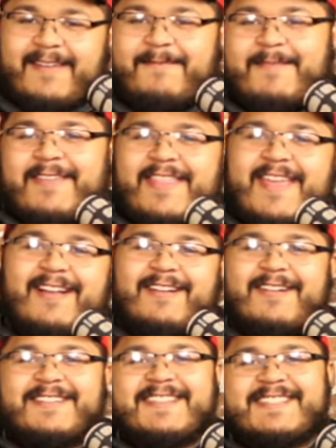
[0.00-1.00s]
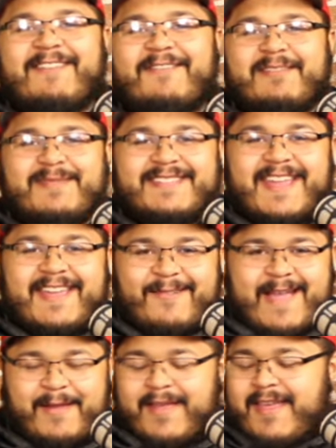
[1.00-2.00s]
I mean, that curse is definitely going to be staying
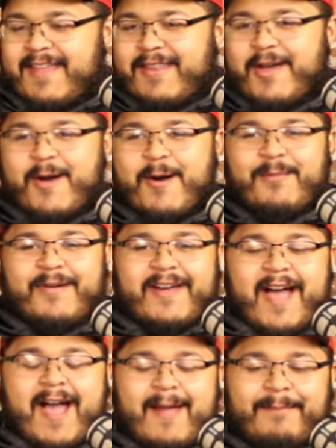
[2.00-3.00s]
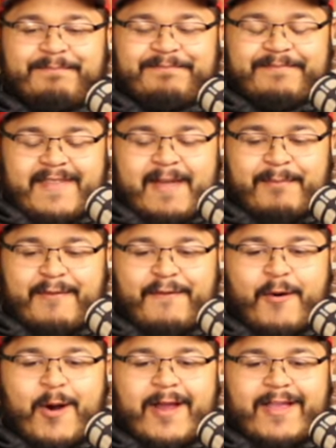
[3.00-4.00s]
around. No, but
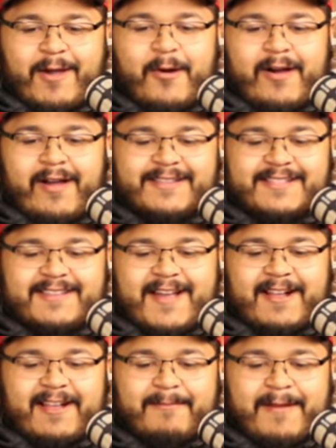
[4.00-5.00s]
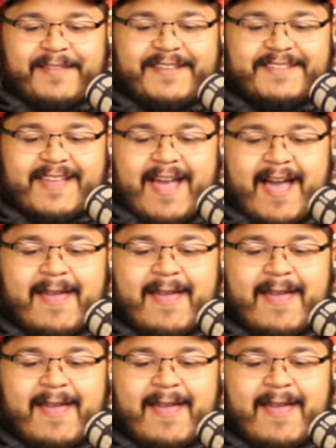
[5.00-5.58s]
before I go on to talking about this,